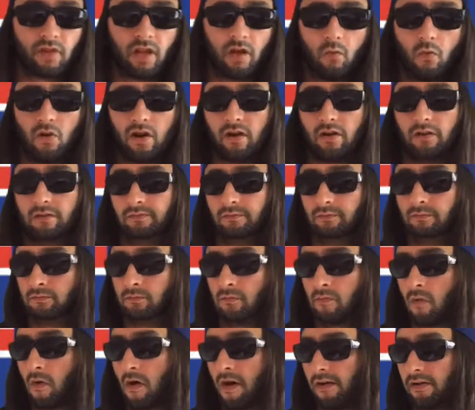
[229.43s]
Well,
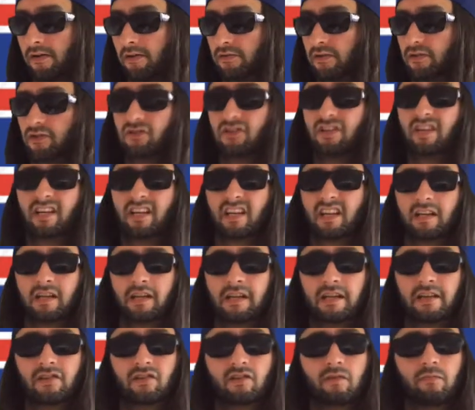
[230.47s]
the stick
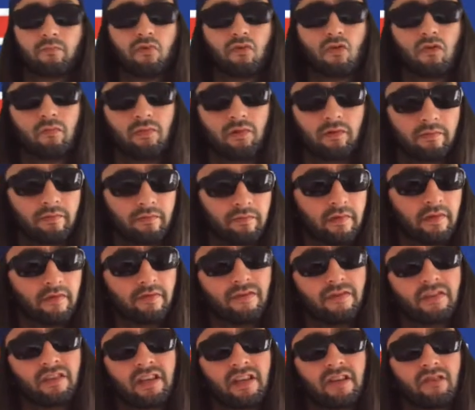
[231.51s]
is a problem
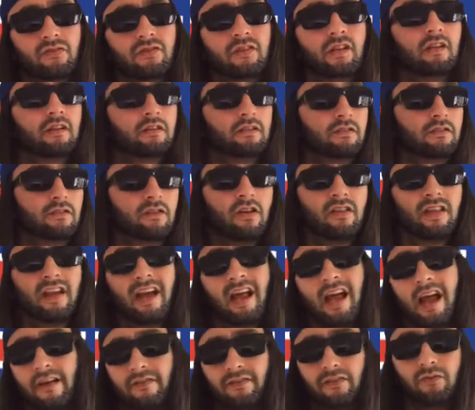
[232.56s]
for the user, so they
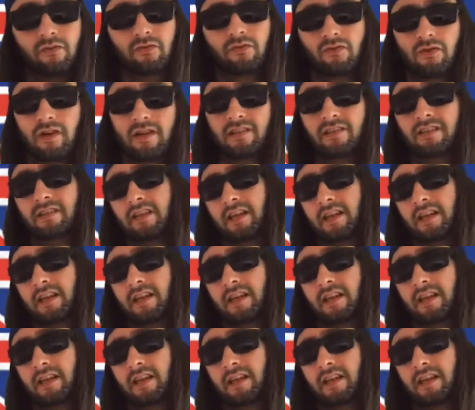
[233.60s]
have to address it.